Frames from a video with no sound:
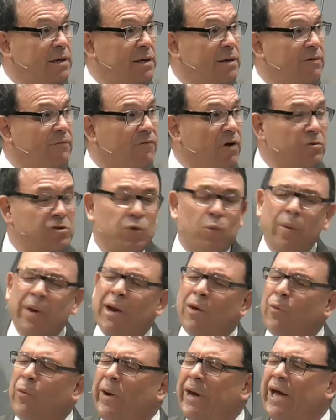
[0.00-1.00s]
Folks, when
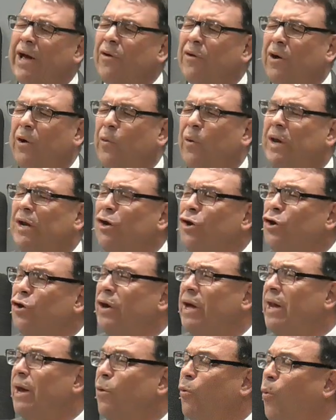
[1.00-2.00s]
are we going to quit
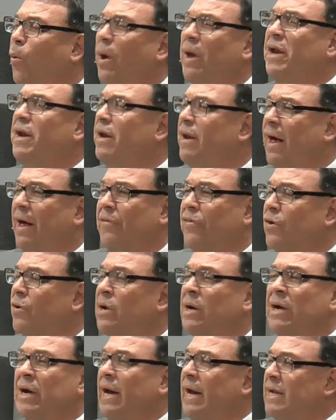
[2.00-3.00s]
looking at one another
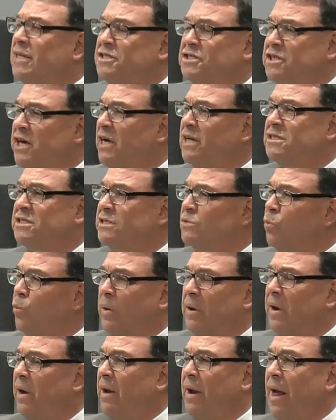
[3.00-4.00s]
and judging
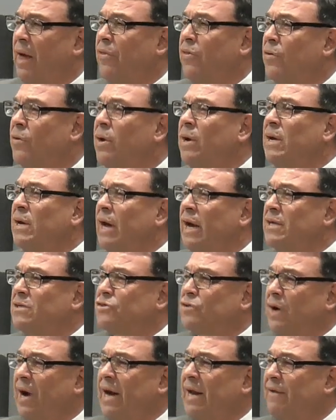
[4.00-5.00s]
one another and
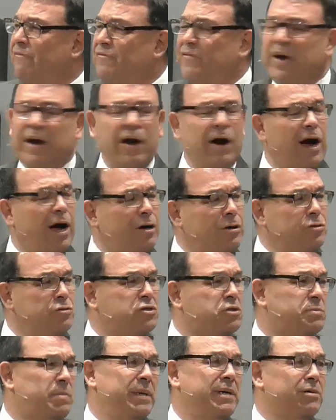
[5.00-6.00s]
trying to figure out who's
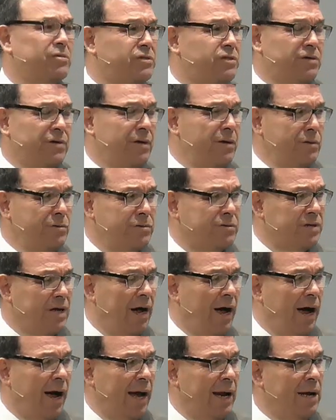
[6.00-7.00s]
spiritual and who's
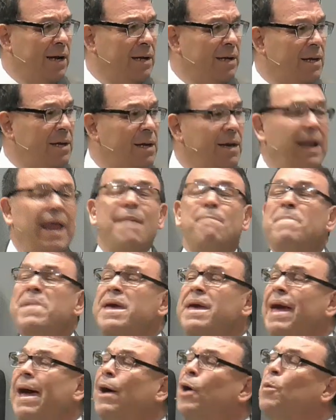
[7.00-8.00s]
not? Let me
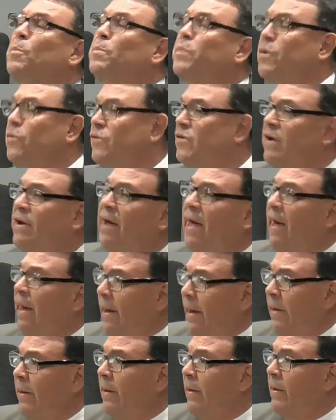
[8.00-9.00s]
help you today.
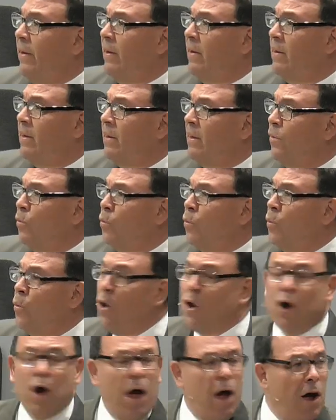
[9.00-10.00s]

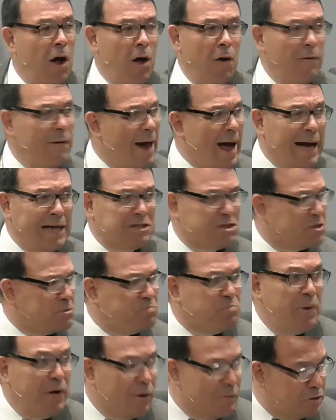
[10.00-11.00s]
We're all not
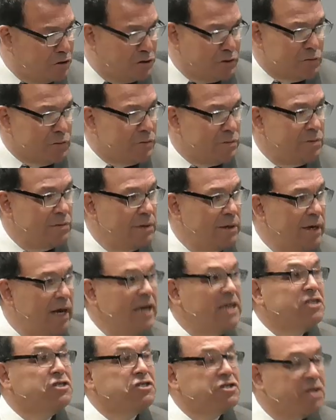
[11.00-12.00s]
spiritual
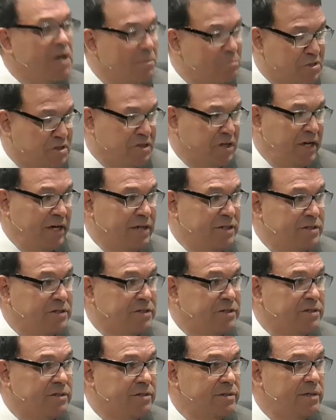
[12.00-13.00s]
in some sense.
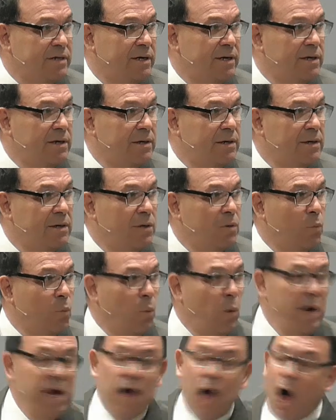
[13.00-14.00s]

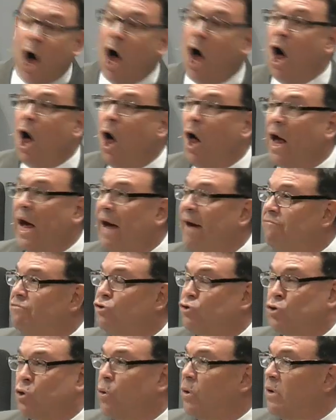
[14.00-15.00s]
We all have
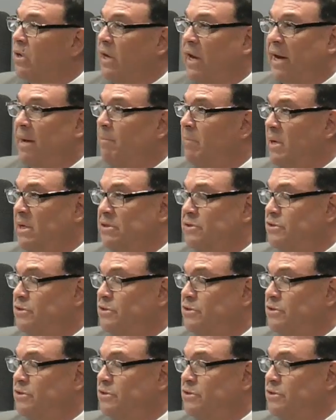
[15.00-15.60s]
shortcomings,